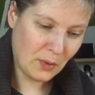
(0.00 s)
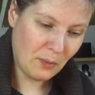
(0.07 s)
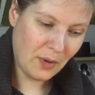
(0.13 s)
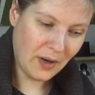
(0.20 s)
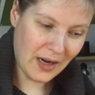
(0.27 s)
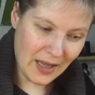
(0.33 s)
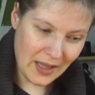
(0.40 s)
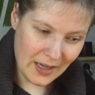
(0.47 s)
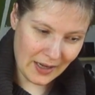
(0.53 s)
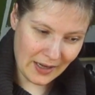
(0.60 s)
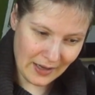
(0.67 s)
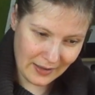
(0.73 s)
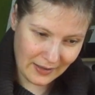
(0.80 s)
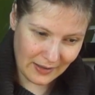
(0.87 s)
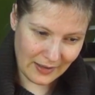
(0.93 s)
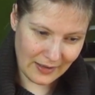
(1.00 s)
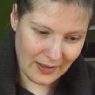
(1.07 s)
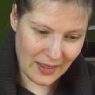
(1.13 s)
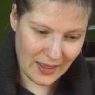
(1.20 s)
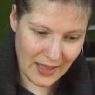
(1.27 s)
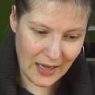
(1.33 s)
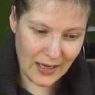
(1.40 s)
what I
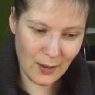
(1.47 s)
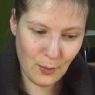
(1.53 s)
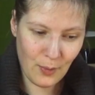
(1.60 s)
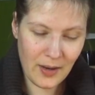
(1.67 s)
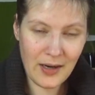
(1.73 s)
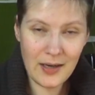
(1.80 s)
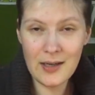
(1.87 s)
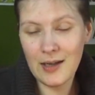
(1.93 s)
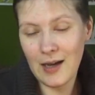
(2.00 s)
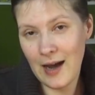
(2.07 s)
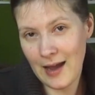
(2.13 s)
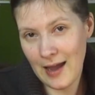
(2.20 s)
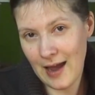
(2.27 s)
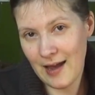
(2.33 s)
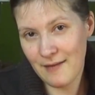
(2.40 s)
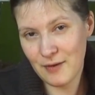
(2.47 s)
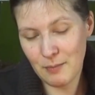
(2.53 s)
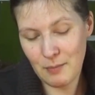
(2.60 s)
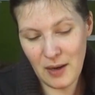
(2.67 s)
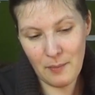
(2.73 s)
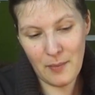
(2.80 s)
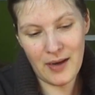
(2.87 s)
have
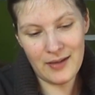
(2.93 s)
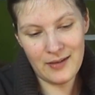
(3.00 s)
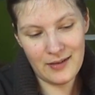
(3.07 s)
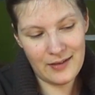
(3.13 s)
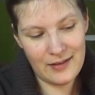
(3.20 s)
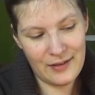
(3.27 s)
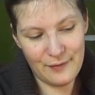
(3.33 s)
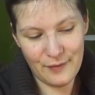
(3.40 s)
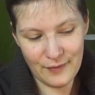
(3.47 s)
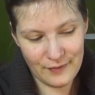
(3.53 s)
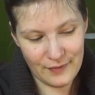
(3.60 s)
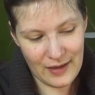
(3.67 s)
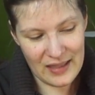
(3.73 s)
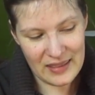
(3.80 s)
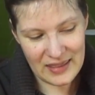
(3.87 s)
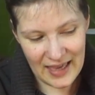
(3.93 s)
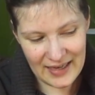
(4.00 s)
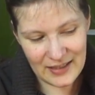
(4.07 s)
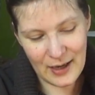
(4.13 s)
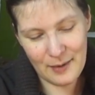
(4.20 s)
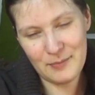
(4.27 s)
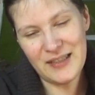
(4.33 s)
in my mind, if
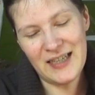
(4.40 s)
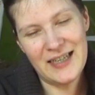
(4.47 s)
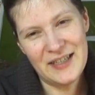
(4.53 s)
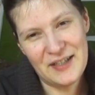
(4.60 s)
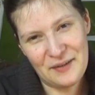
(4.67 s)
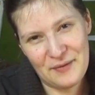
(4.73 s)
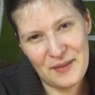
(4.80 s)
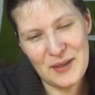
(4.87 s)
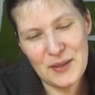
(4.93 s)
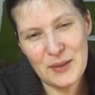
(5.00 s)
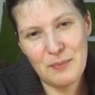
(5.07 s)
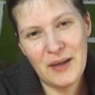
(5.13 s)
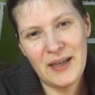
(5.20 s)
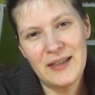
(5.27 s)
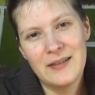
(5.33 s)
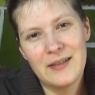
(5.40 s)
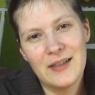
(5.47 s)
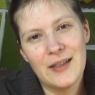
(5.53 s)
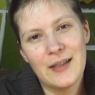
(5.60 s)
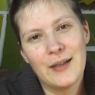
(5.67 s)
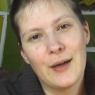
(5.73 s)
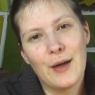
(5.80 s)
that update of this
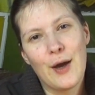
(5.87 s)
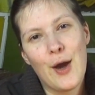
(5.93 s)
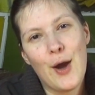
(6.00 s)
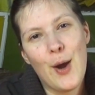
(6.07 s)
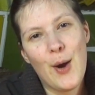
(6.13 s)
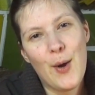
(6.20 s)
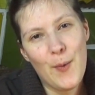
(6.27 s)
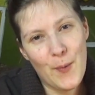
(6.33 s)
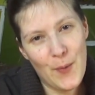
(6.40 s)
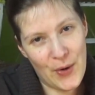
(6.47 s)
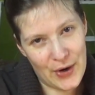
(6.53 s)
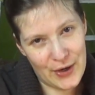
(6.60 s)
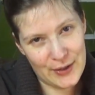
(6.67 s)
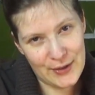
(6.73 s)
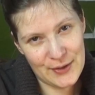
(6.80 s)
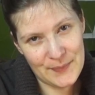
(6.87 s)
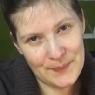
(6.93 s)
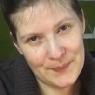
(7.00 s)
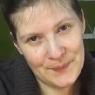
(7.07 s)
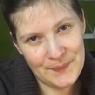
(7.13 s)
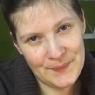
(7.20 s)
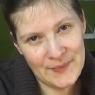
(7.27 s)
painting worked.
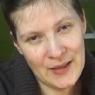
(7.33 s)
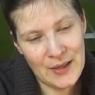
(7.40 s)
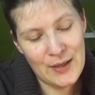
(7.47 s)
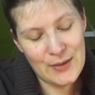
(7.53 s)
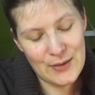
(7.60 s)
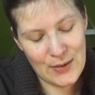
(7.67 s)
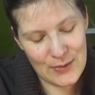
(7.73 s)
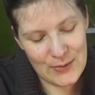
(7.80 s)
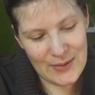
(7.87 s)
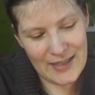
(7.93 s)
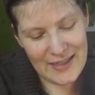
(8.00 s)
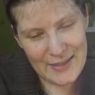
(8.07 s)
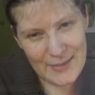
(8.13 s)
So stay